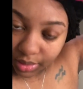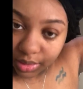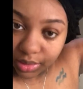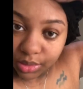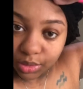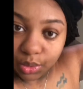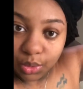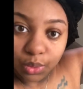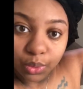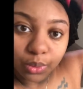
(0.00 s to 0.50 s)

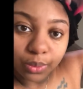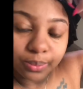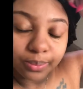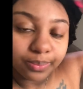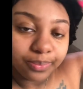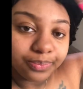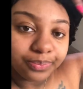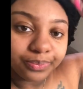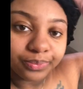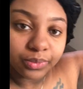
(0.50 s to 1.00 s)
It's cool.
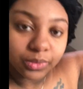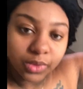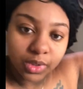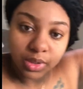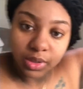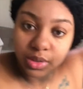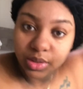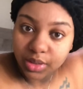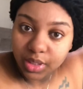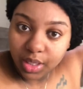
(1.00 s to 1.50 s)

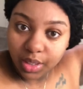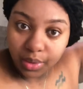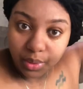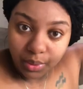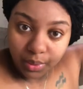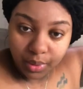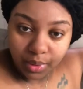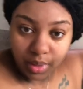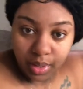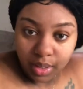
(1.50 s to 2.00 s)

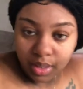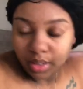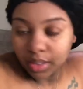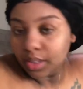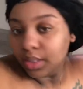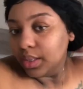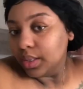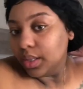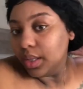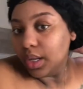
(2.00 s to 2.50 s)
So,
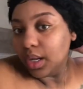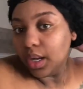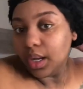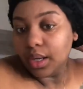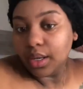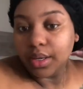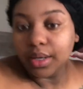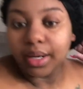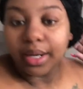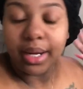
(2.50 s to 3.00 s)

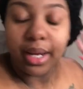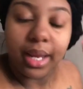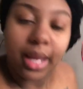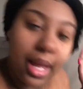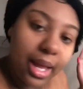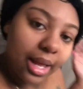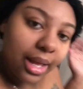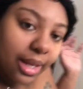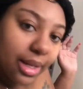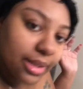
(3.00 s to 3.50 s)
all right,
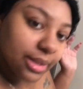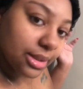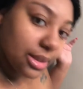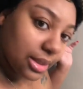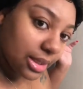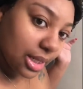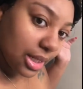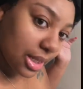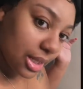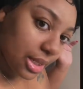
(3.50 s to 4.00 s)

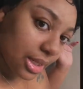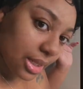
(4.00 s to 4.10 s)
guys.